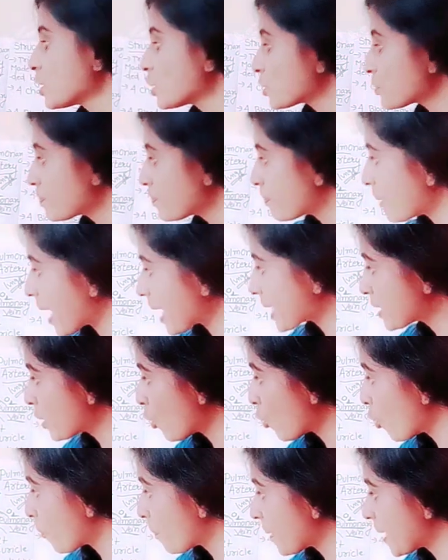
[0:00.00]
by the
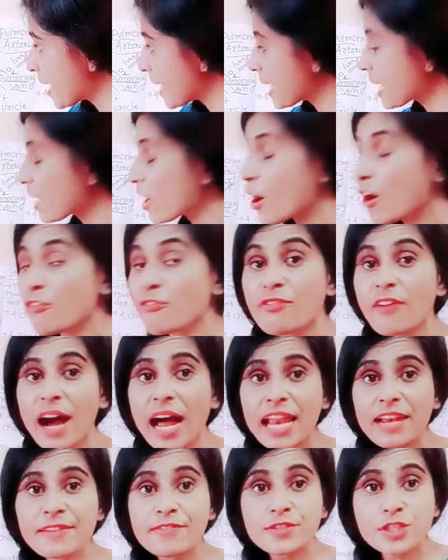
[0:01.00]
opening of
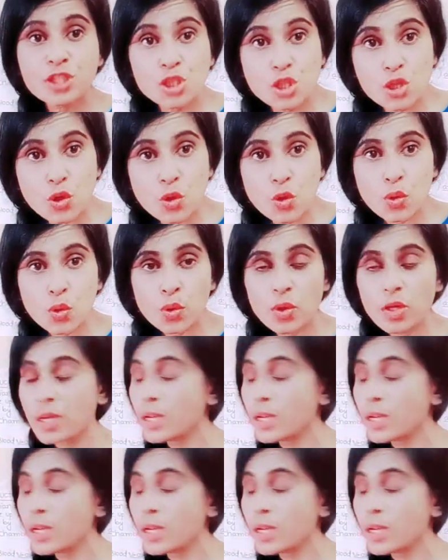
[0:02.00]
valve 2